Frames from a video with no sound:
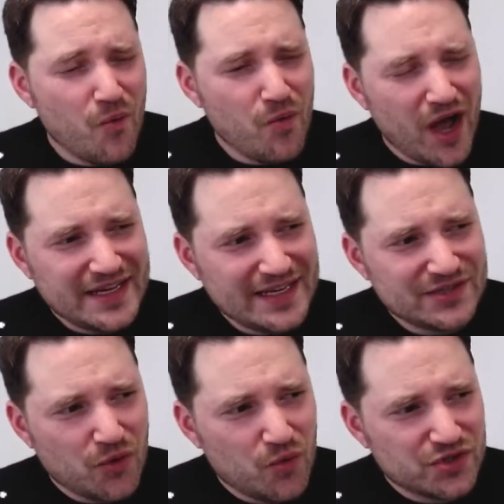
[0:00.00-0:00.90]
I guess
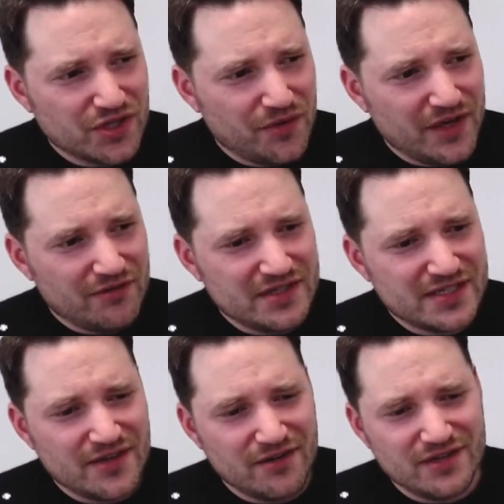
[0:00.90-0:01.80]
also there is
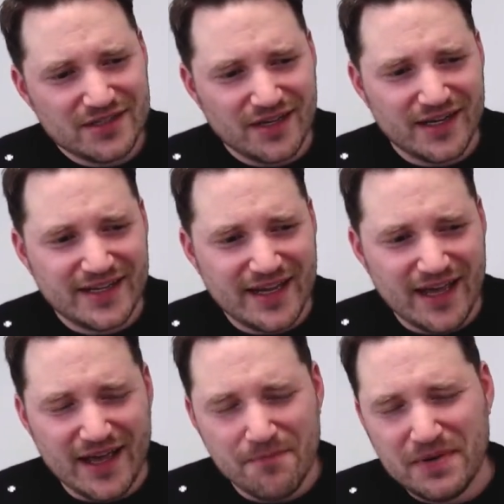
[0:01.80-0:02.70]
I get
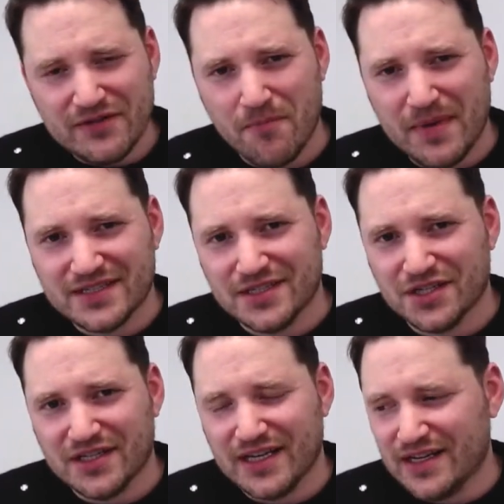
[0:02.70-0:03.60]
a bit of a message
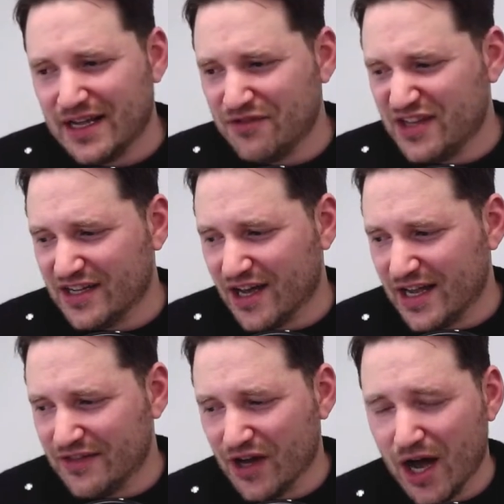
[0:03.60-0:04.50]
in
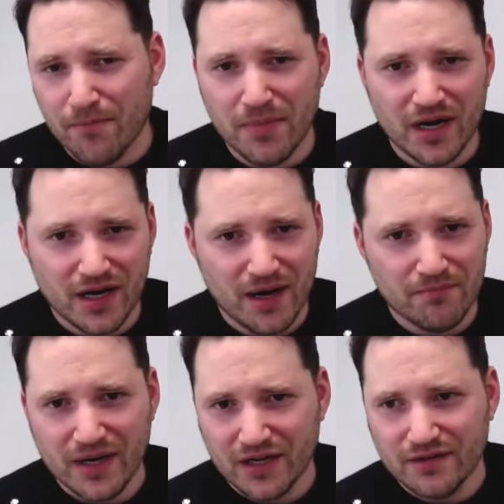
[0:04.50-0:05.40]
the
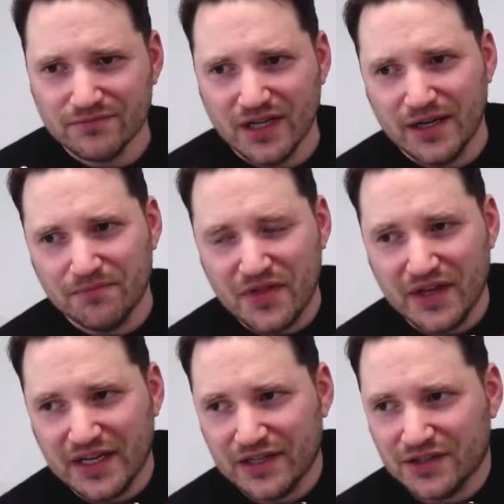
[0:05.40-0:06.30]
humbug
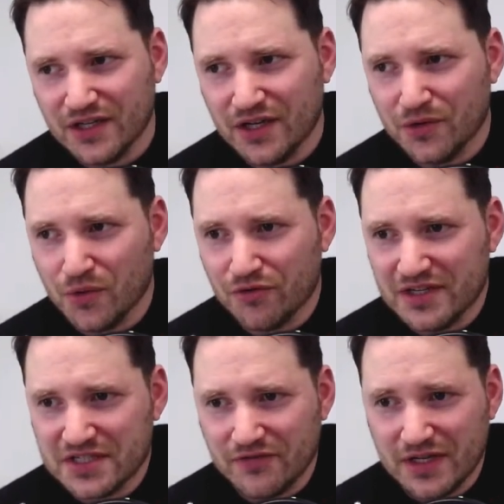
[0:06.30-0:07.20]
thing and all the
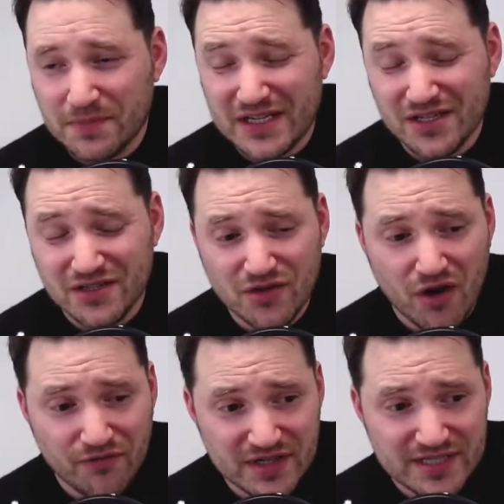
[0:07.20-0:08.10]
rest of it, because
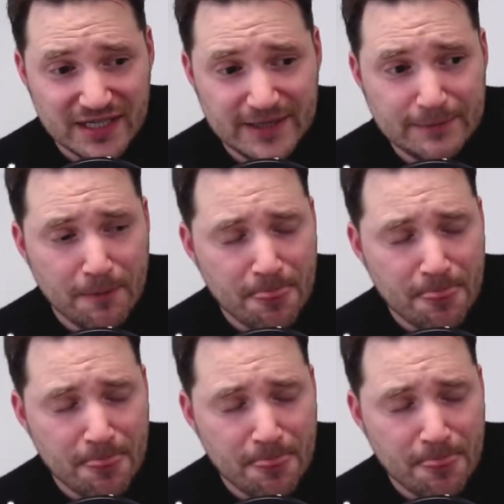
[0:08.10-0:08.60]
obviously